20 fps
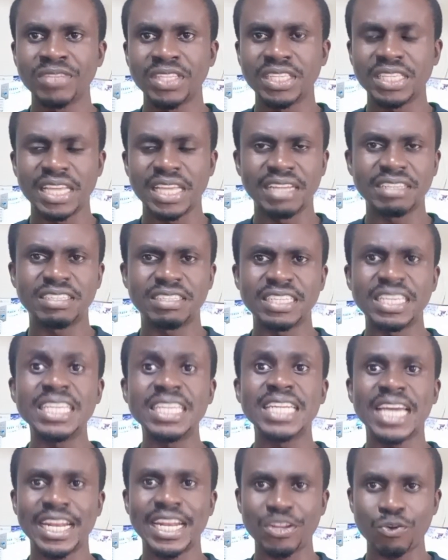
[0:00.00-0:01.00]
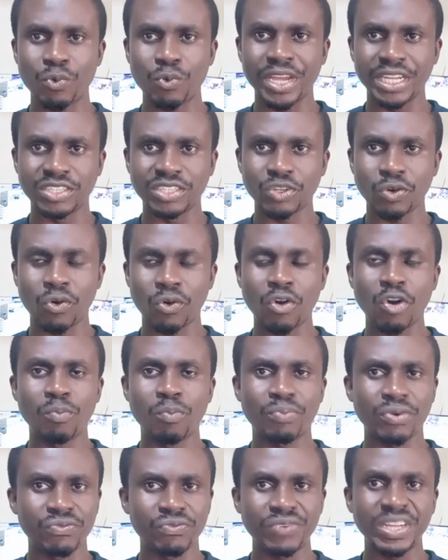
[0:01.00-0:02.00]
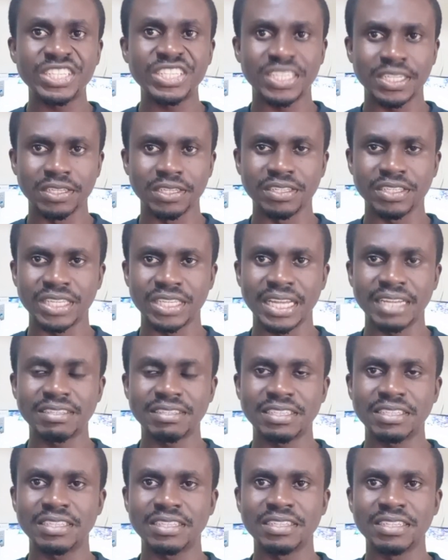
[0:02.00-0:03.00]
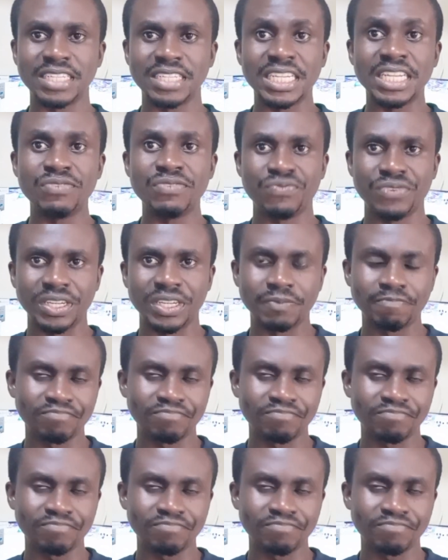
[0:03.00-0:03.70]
inadequate or unprofessional delivery,